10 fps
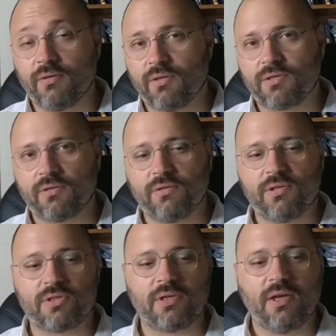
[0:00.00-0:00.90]
Turkish
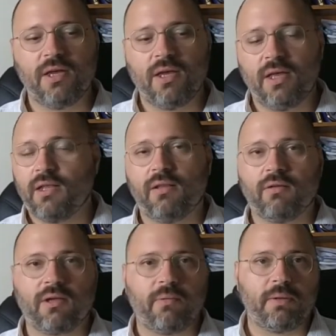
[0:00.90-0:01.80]
soldiers,
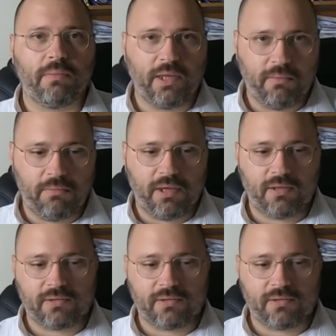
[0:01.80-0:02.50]
don't come and blame me.